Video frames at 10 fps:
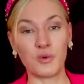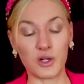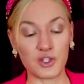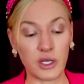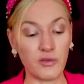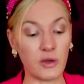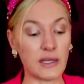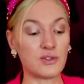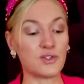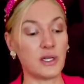watching if you
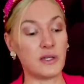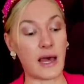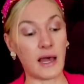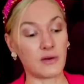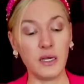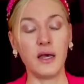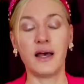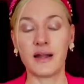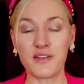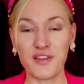get to see that.
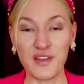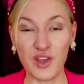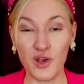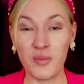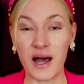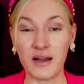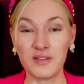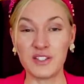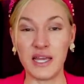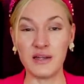Another thing that you might have
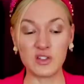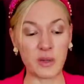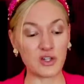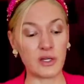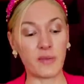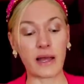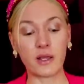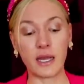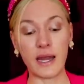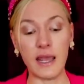seen, especially my
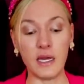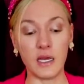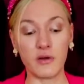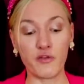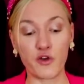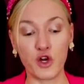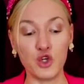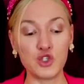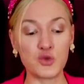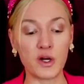Canadian
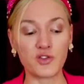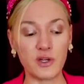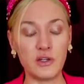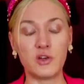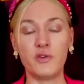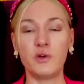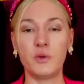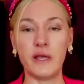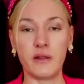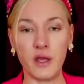fruits, was an interview
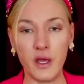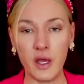with